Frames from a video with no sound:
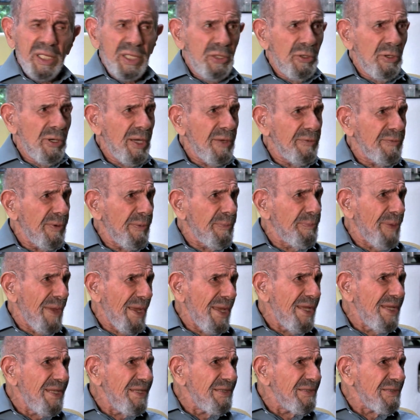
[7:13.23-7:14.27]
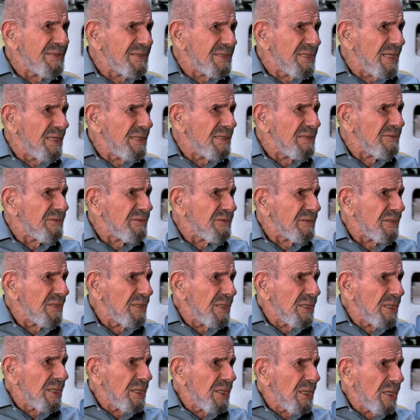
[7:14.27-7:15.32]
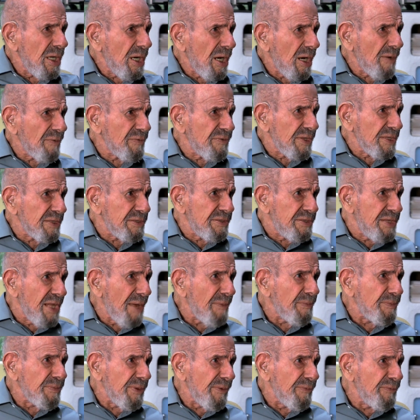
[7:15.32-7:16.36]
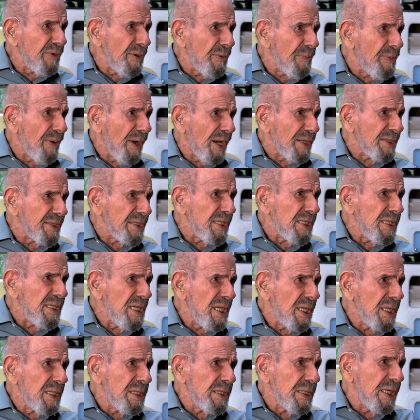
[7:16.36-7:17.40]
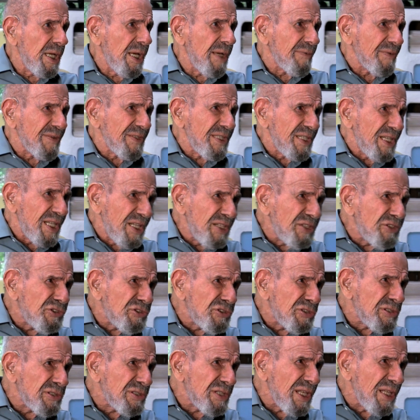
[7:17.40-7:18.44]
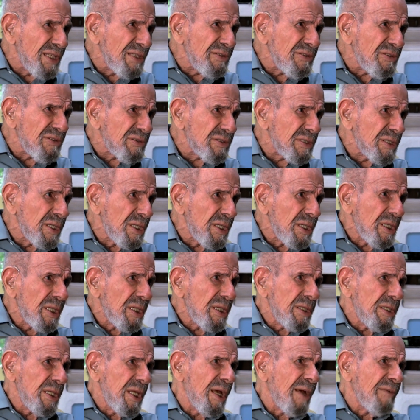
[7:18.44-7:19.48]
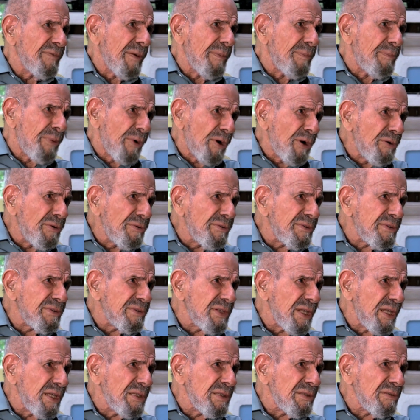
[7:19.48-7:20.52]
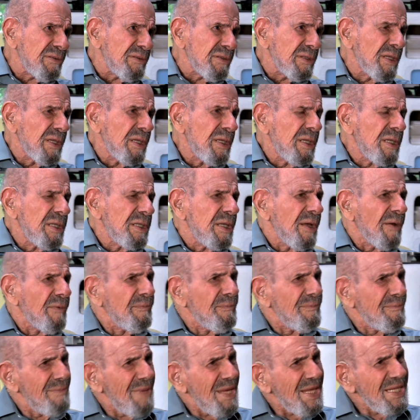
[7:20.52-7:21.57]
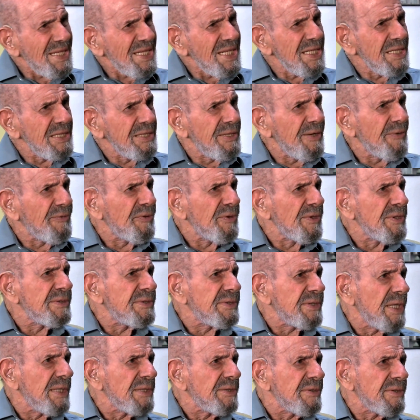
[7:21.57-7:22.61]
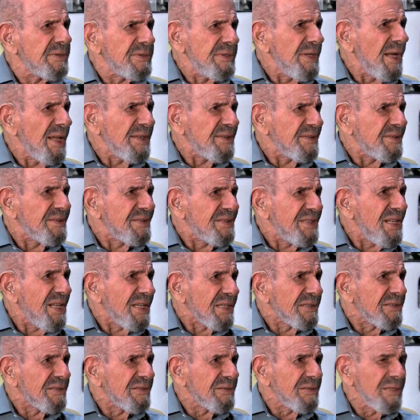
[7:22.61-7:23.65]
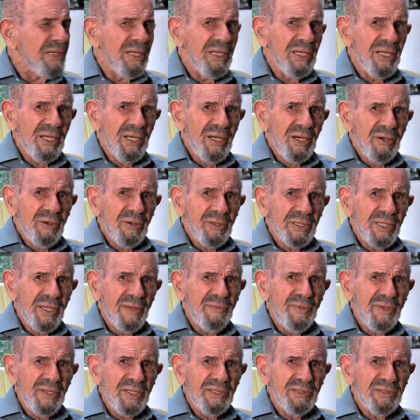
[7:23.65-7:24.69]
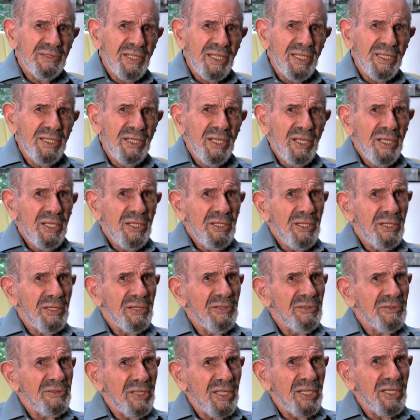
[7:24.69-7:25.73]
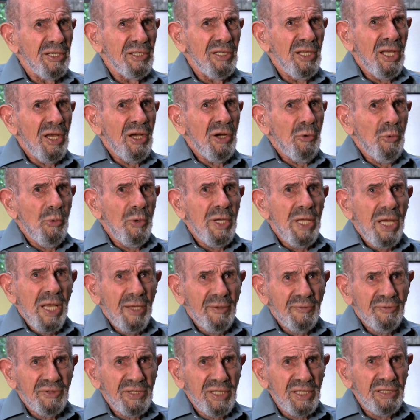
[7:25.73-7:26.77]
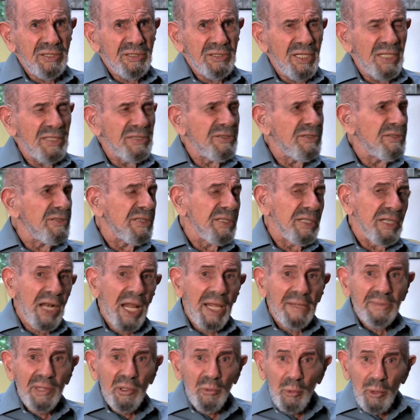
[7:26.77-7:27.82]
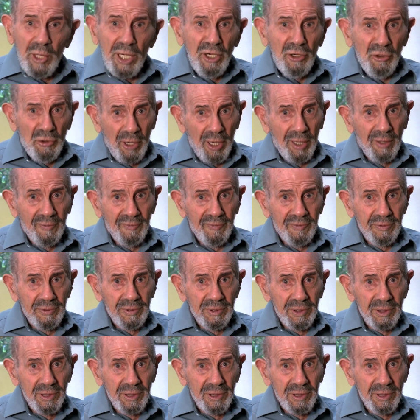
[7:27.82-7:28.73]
You have a pain sense of the depth of your body. You have an itch sense. You have a burn sense. You have many different senses, not six. Whenever you say, you can say, we have six senses that I'm aware of.